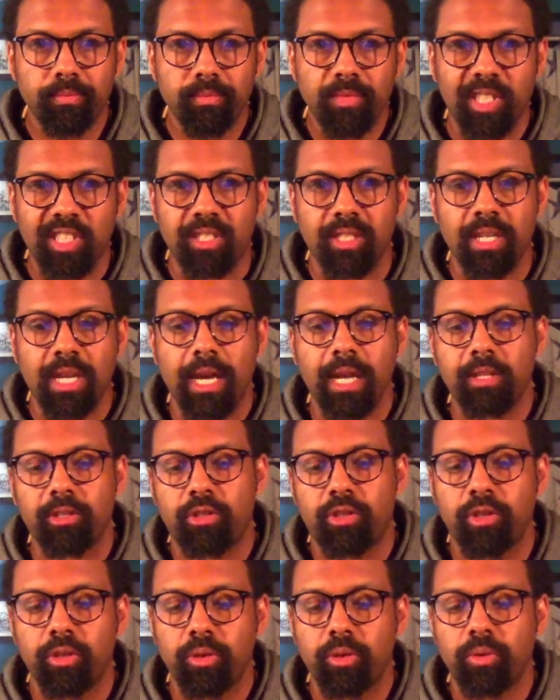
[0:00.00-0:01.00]
It's not
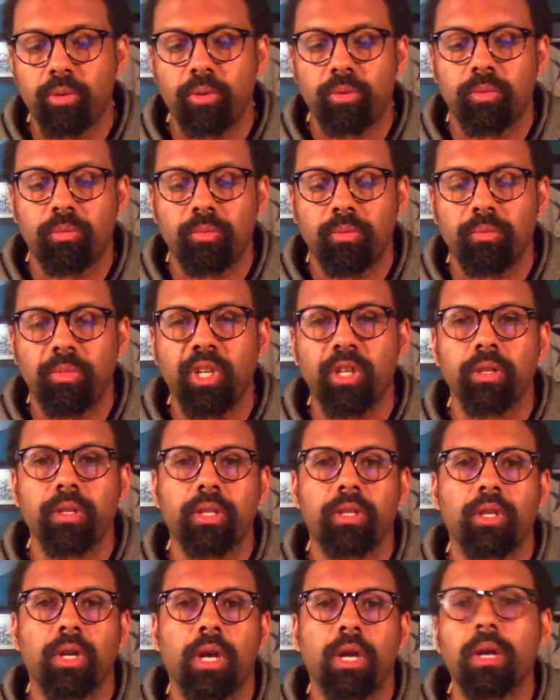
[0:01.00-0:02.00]
to merely
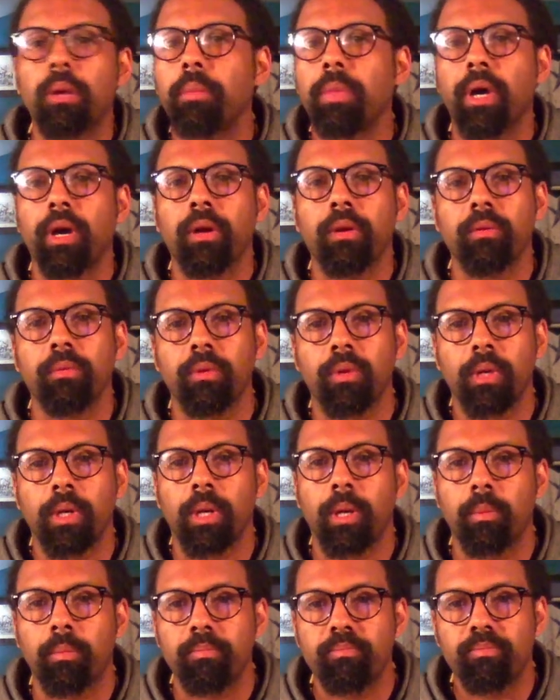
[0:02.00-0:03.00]
talk about
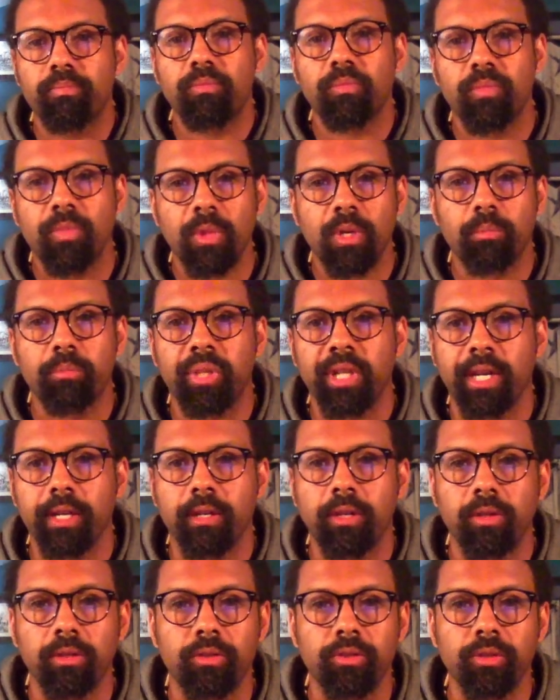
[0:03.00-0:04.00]
black
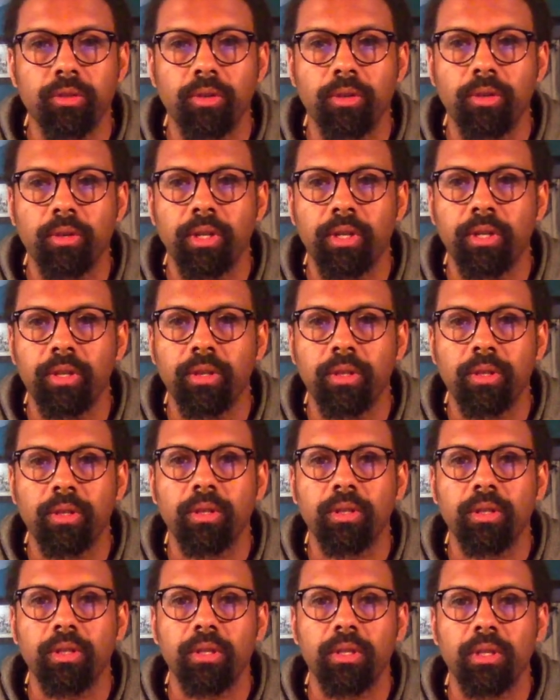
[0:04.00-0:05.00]
culture in
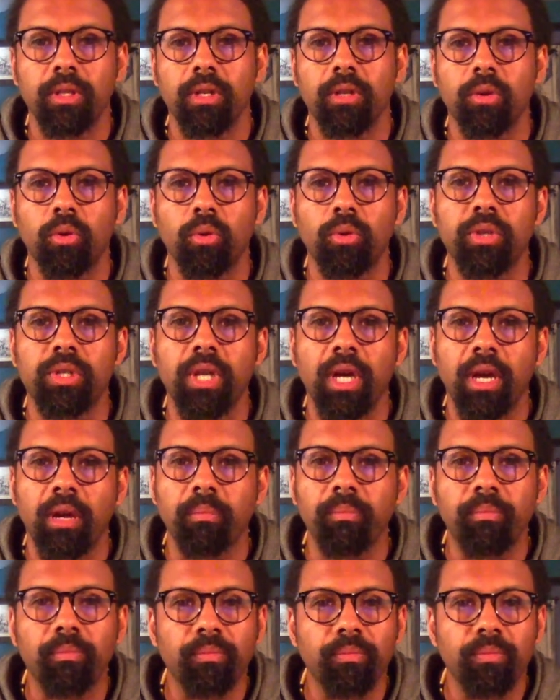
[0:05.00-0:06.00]
old
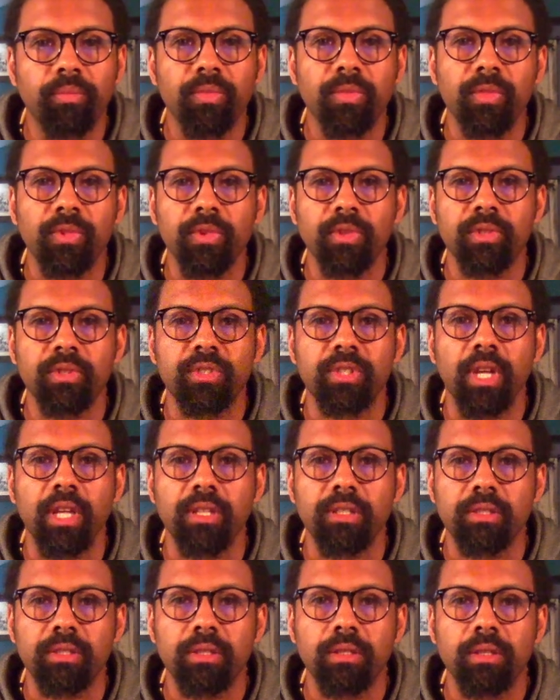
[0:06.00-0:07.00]
time
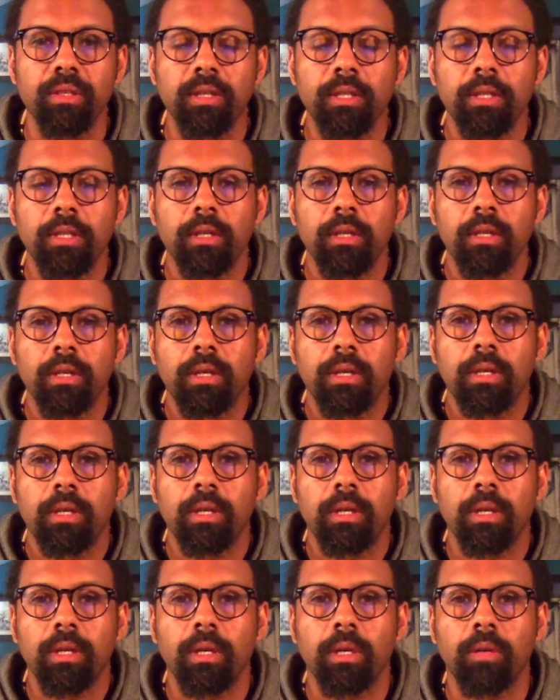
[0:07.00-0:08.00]
sense,
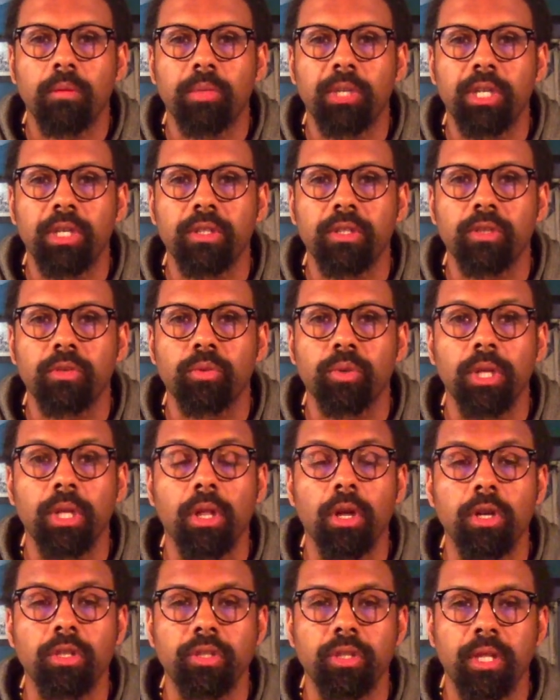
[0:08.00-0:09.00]
because it's really
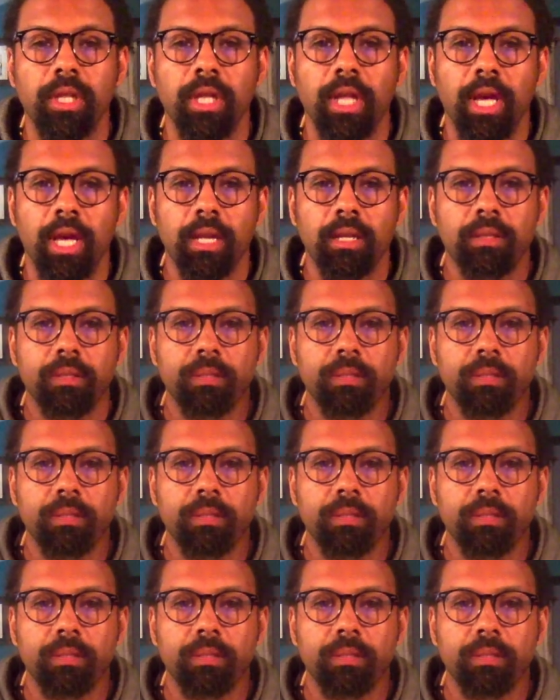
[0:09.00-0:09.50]
larger than that.